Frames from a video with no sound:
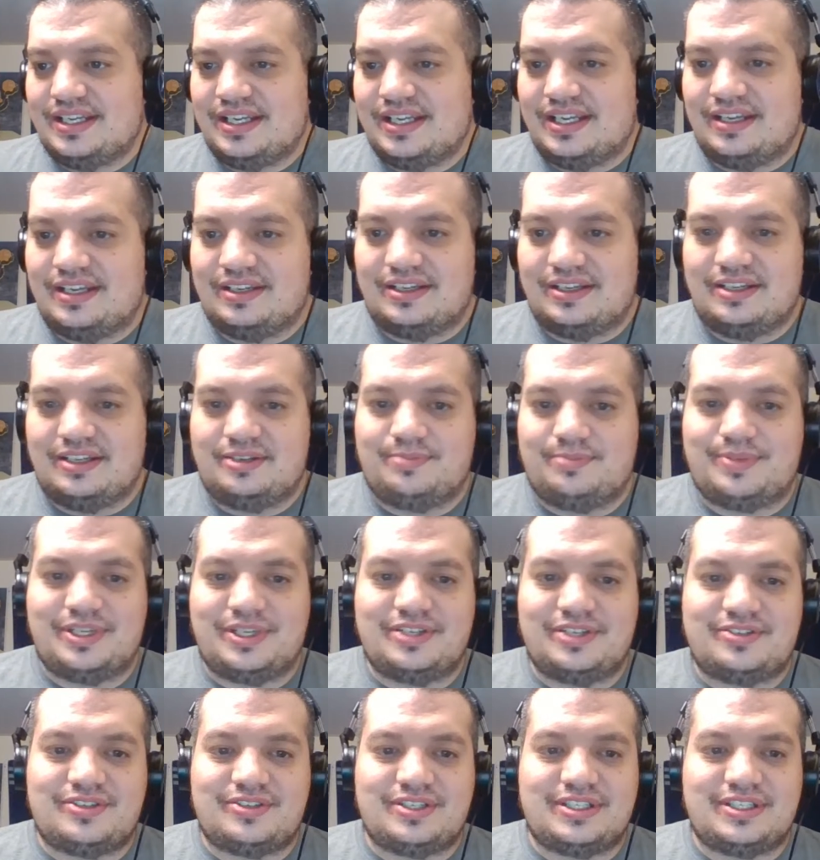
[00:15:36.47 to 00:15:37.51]
it'll be
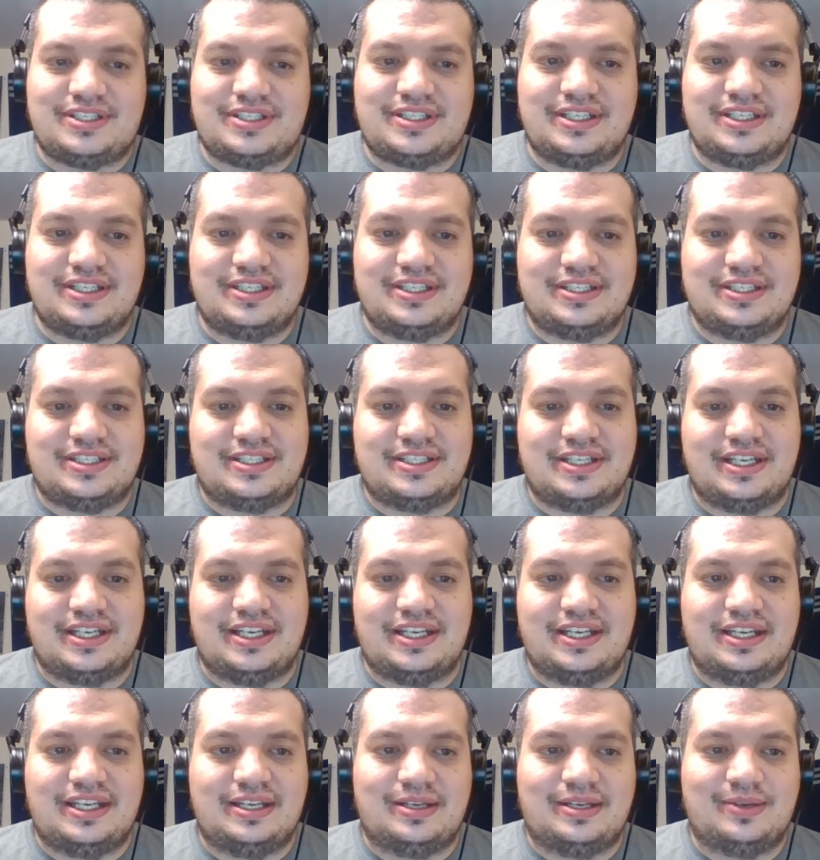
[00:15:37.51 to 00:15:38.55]
interesting to
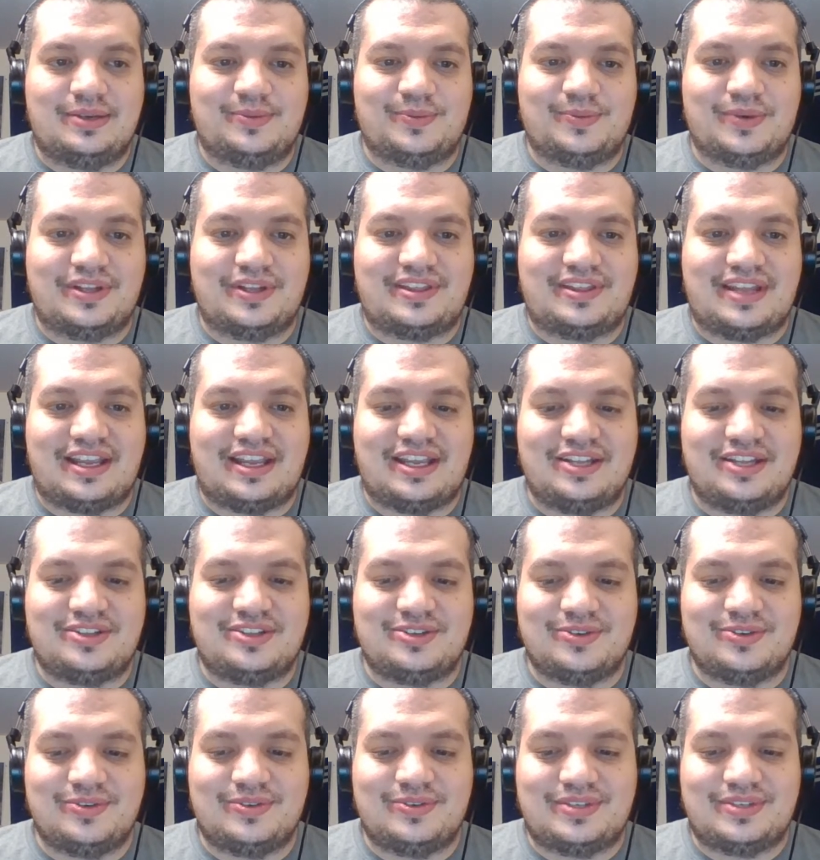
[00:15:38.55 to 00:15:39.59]
see what they can
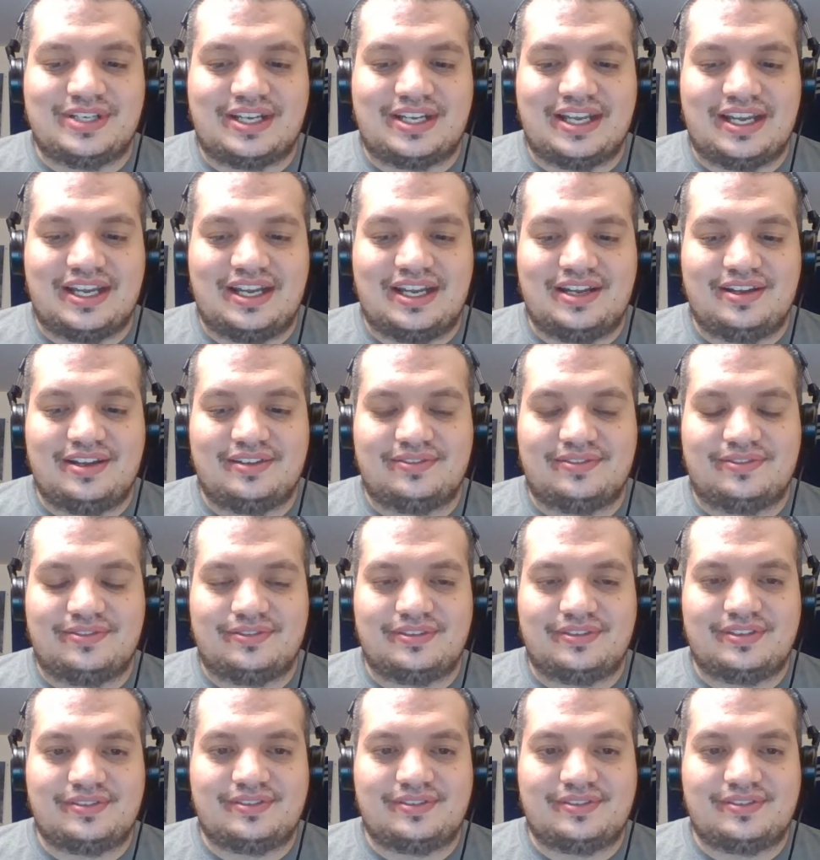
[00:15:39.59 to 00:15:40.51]
do to kind of,